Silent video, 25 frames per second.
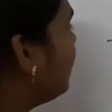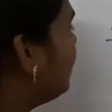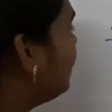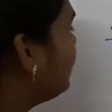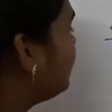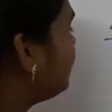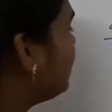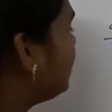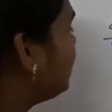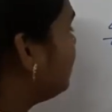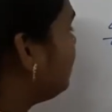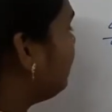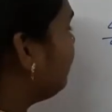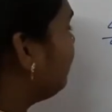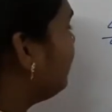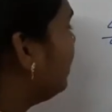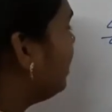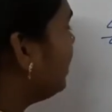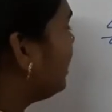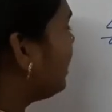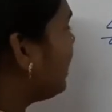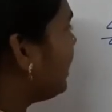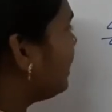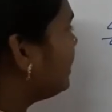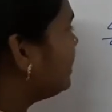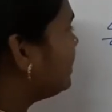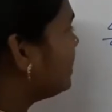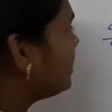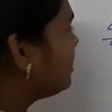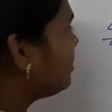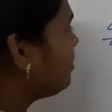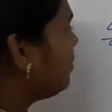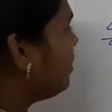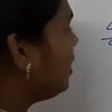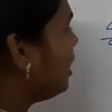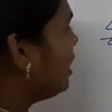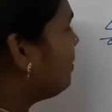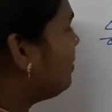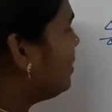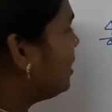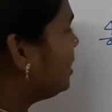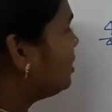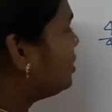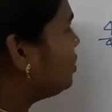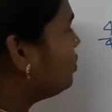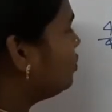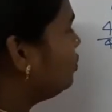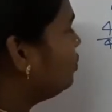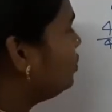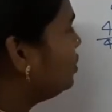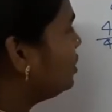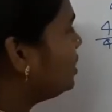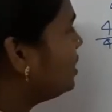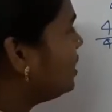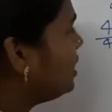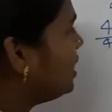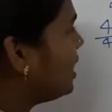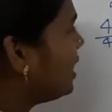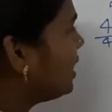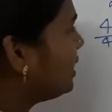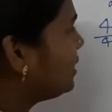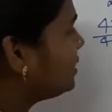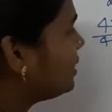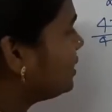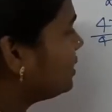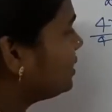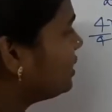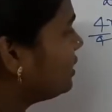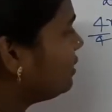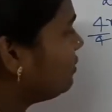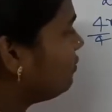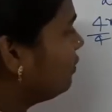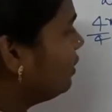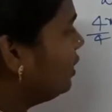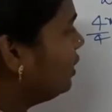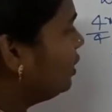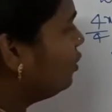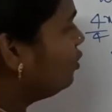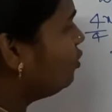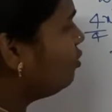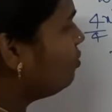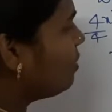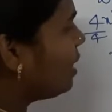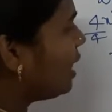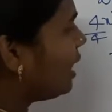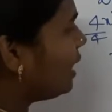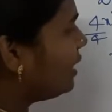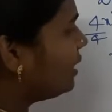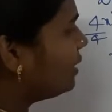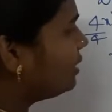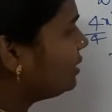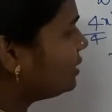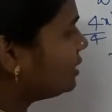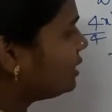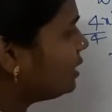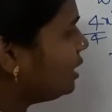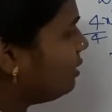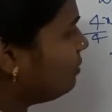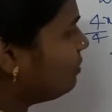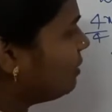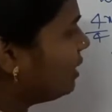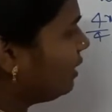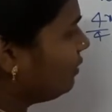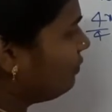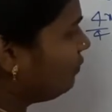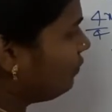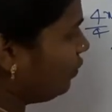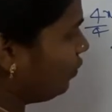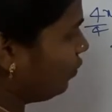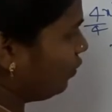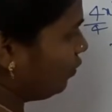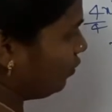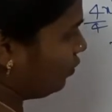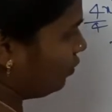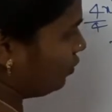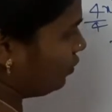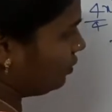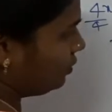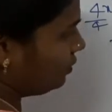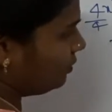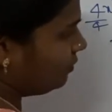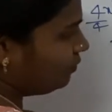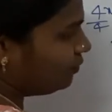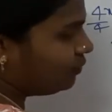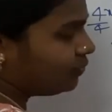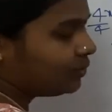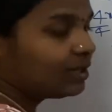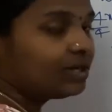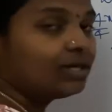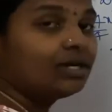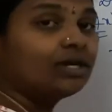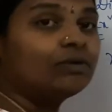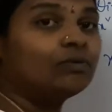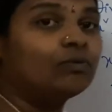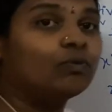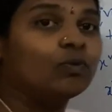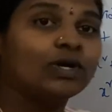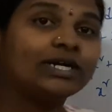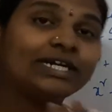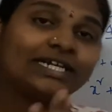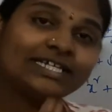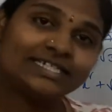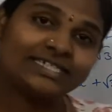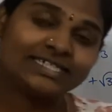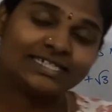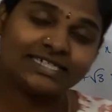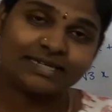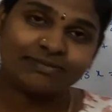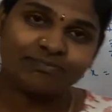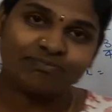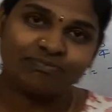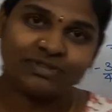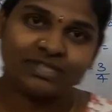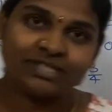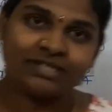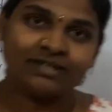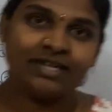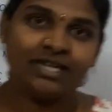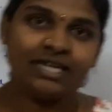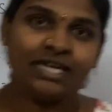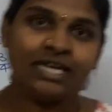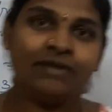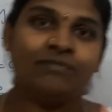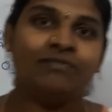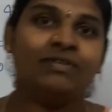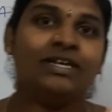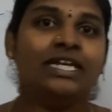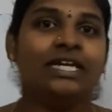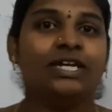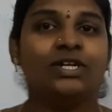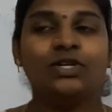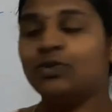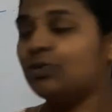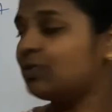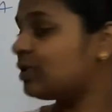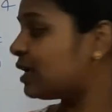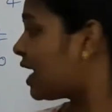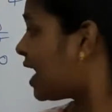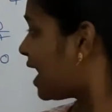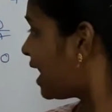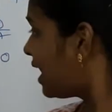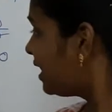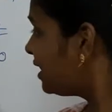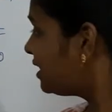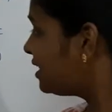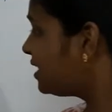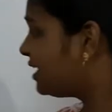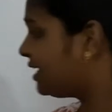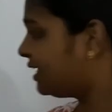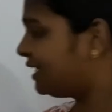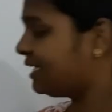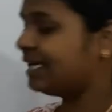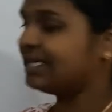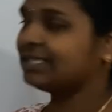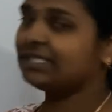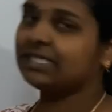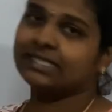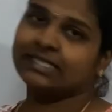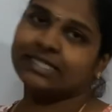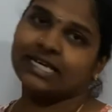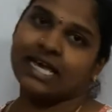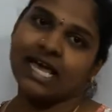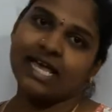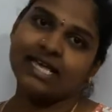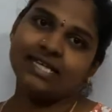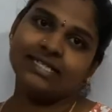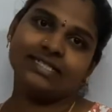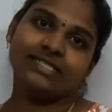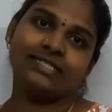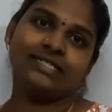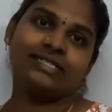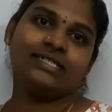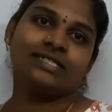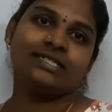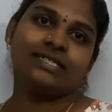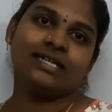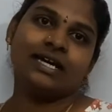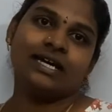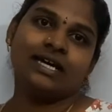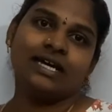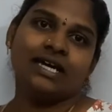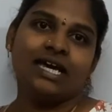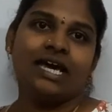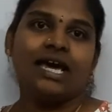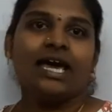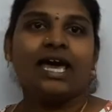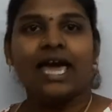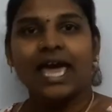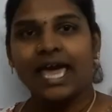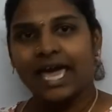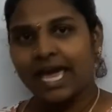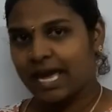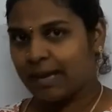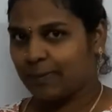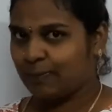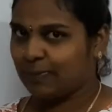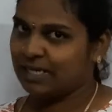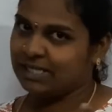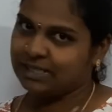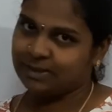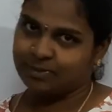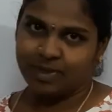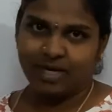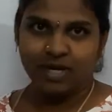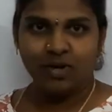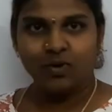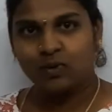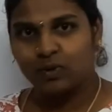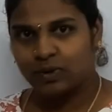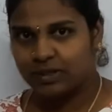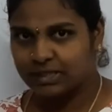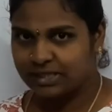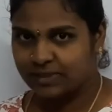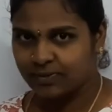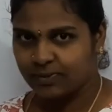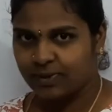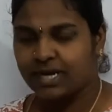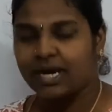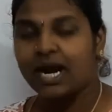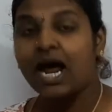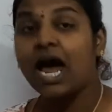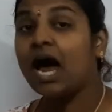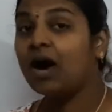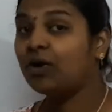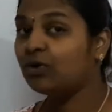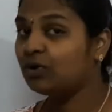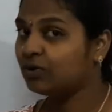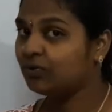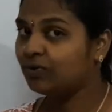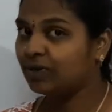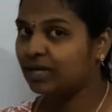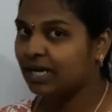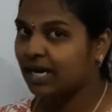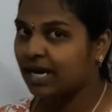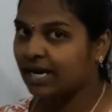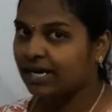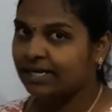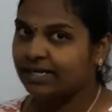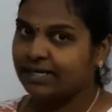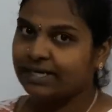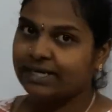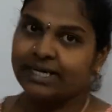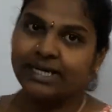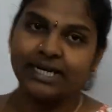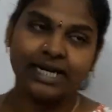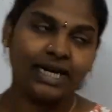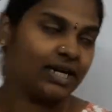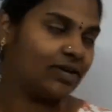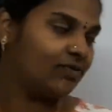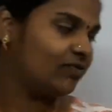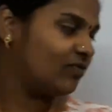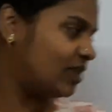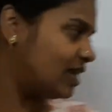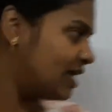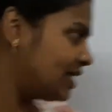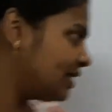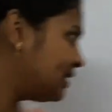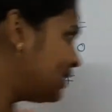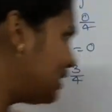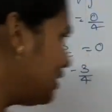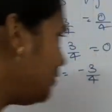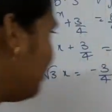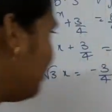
is nothing but x square plus root 3x is equal to minus 3 by 4. What is step 3? We need to write the LHS as a plus b whole square. How do we write it? First thing